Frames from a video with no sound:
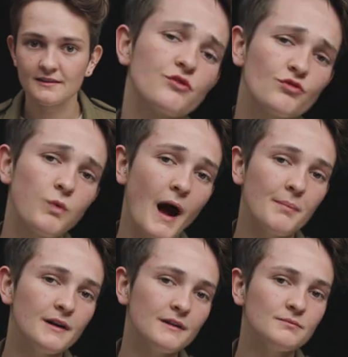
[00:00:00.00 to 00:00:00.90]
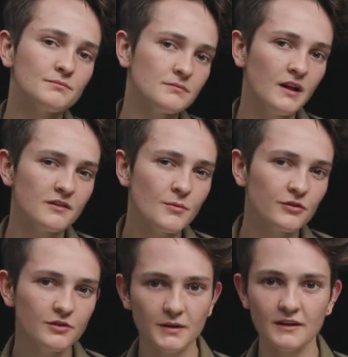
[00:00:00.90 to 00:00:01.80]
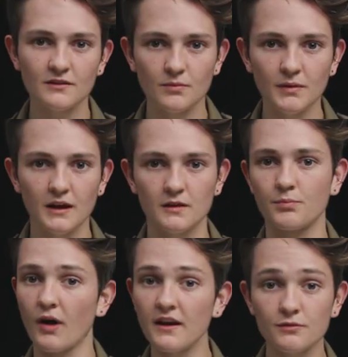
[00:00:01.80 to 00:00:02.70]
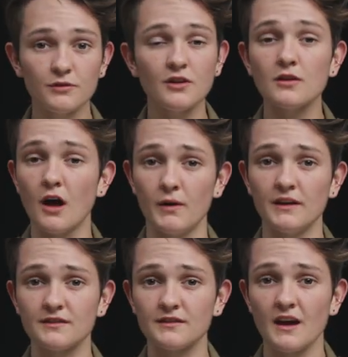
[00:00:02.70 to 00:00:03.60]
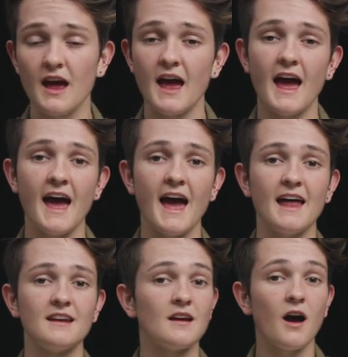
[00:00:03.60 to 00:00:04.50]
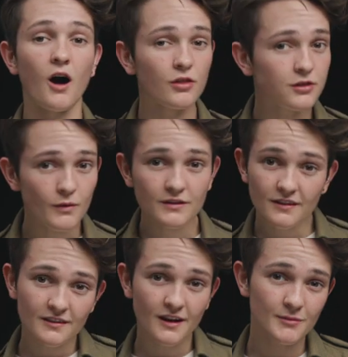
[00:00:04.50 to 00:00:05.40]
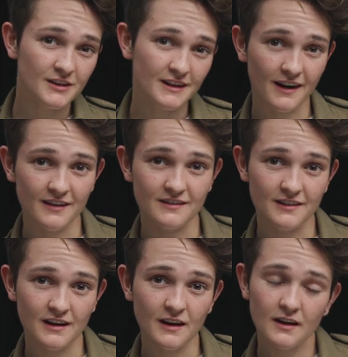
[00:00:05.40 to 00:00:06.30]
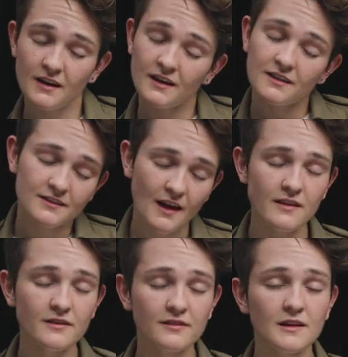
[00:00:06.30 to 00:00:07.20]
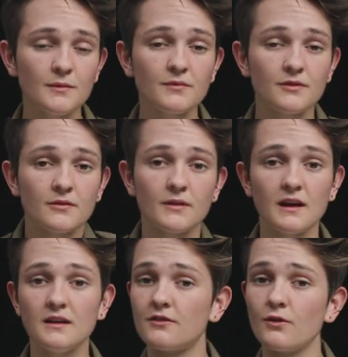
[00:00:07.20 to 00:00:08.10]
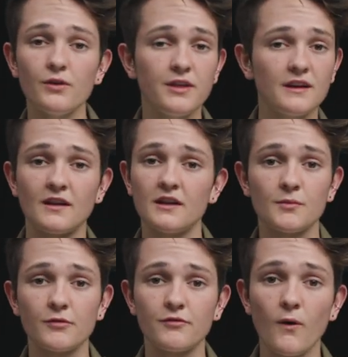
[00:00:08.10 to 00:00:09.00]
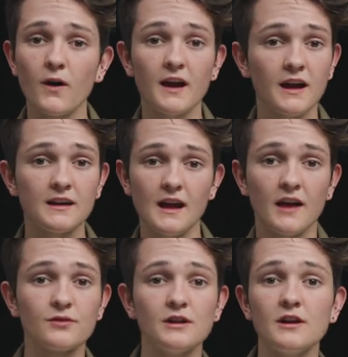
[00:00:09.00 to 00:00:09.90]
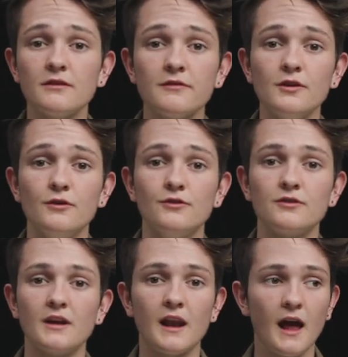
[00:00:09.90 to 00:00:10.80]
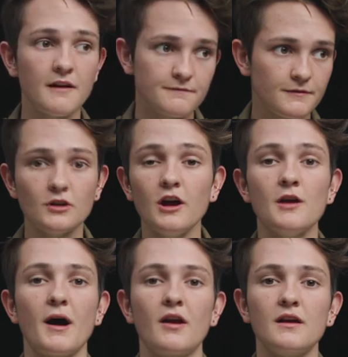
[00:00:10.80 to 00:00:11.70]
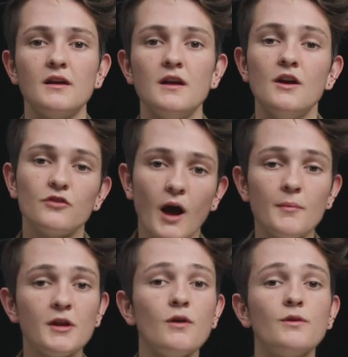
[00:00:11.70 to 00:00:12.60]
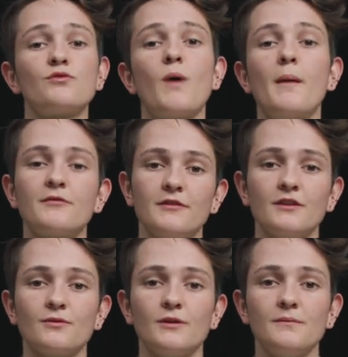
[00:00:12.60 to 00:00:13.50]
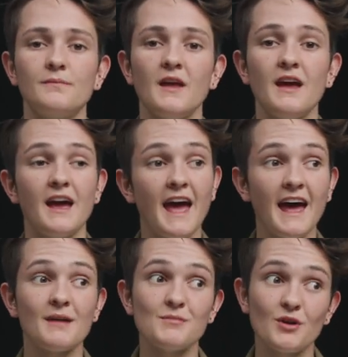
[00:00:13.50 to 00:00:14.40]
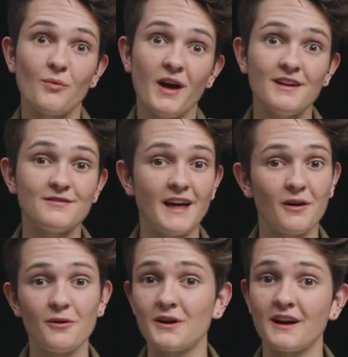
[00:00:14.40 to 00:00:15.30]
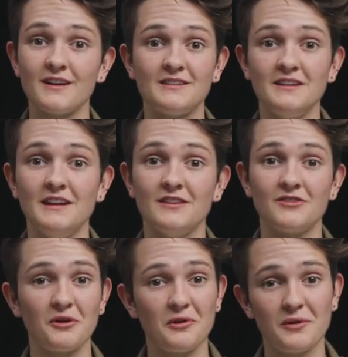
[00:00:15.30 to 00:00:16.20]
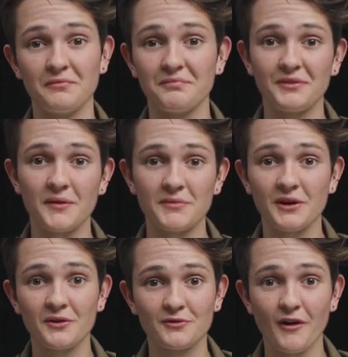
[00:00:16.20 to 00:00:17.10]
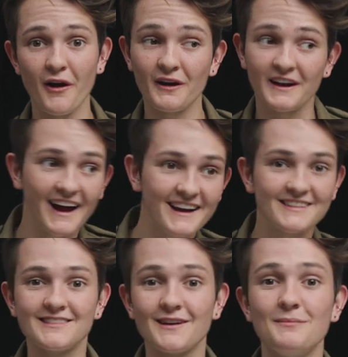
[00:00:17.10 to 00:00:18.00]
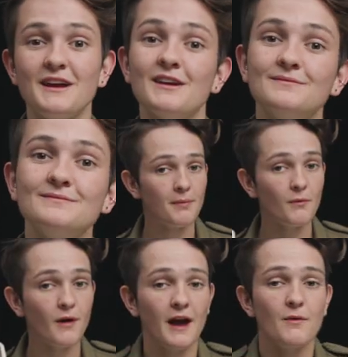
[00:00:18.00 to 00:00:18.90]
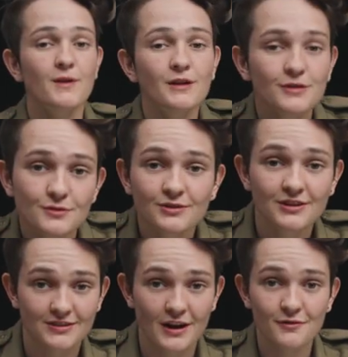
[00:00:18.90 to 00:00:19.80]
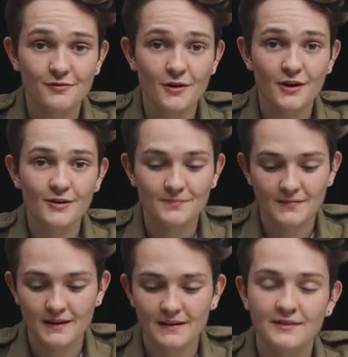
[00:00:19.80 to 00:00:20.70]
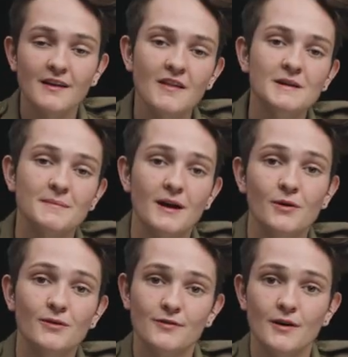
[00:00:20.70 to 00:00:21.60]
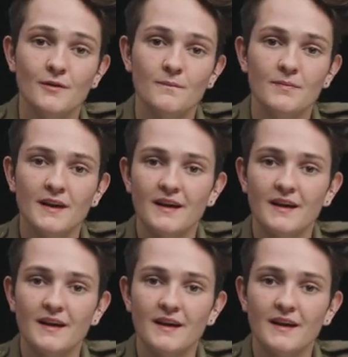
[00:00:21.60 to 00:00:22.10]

So Swappa is the most appealing to me. The price was the lowest, and although it doesn't come with a guarantee, the seller seems like he sold things on here before and he has really good reviews, and I feel good about it. So I'm gonna go with Swappa for this one, and I'm gonna waive that whole guarantee, so if something goes wrong, I guess it's on me. But what I will use Gazelle for is selling my old phone.